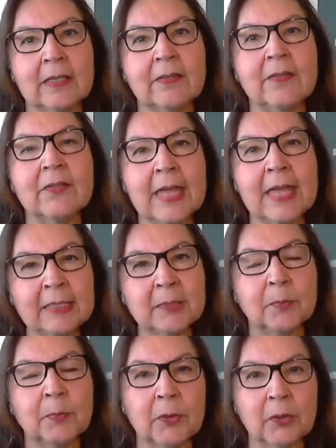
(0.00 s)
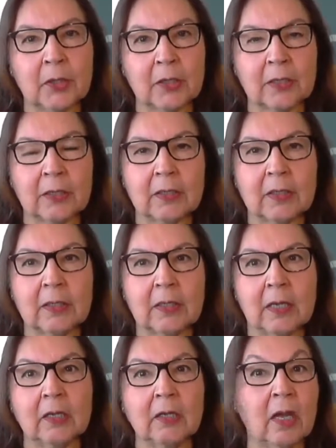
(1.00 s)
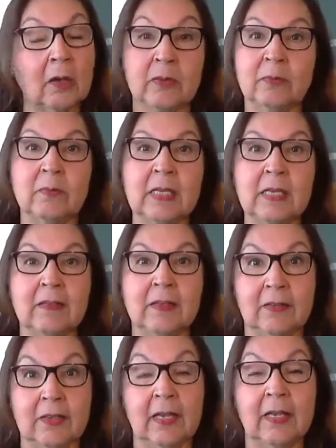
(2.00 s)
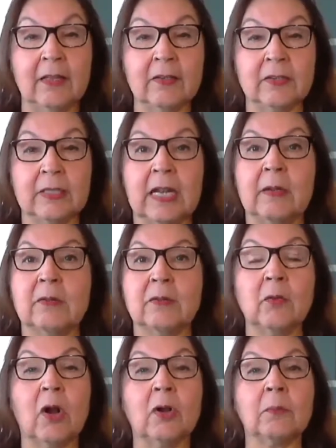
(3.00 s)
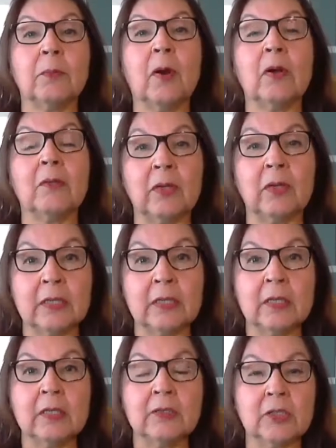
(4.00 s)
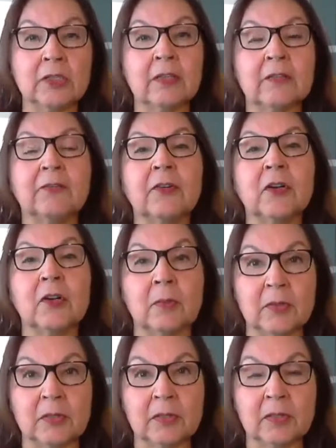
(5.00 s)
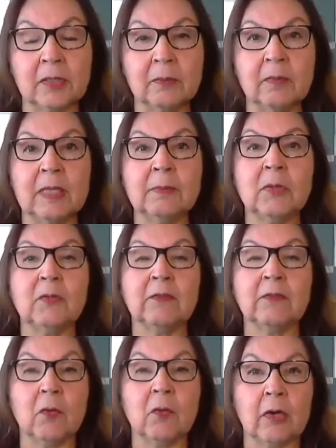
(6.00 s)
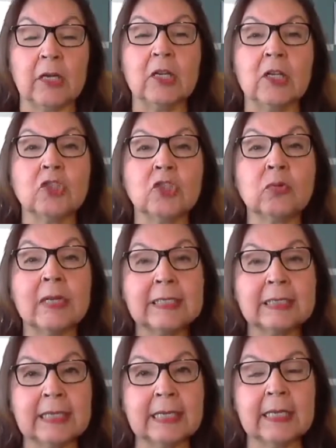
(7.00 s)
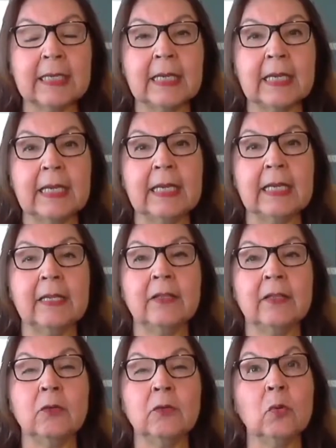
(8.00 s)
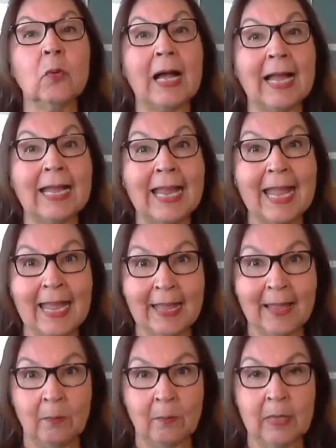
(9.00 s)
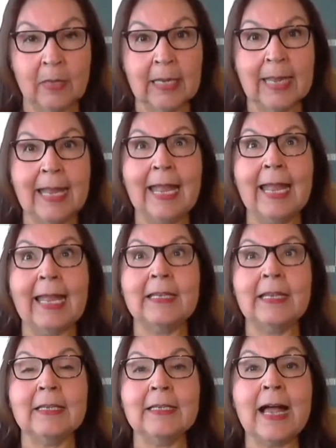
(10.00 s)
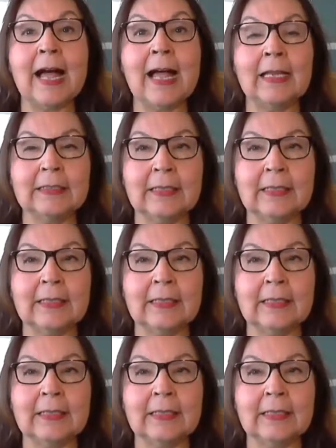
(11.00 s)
this book, along with many of the others that are part of what just affirmed me moving forward, trusting in who I am and not